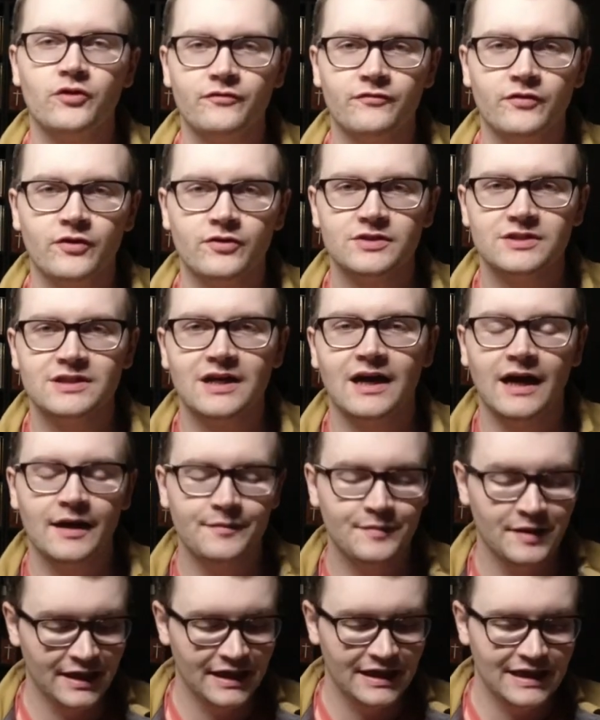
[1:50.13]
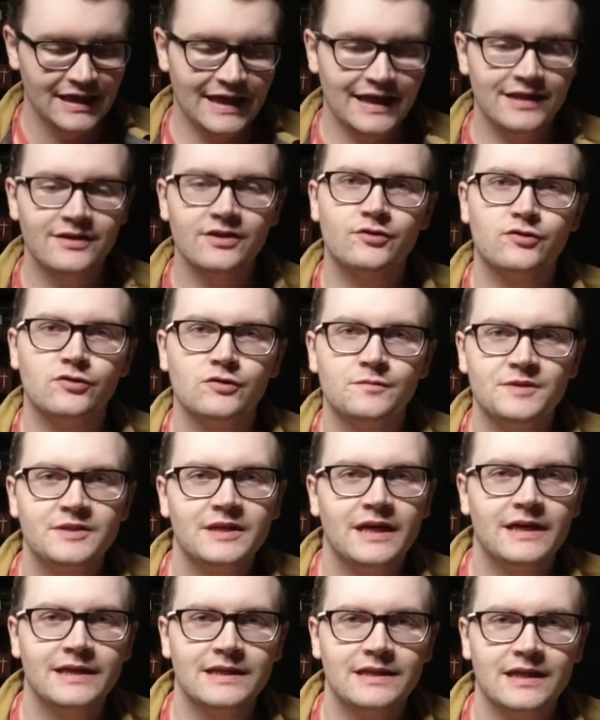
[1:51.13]
the first time in the group
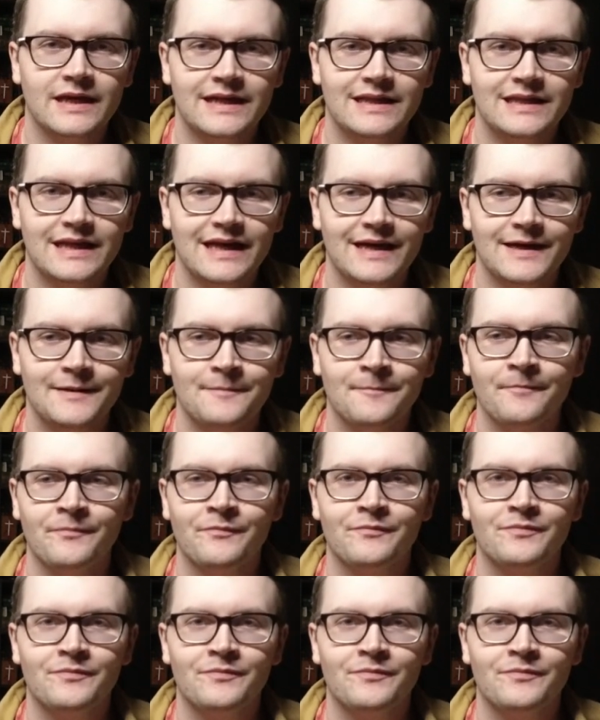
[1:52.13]
setting like that,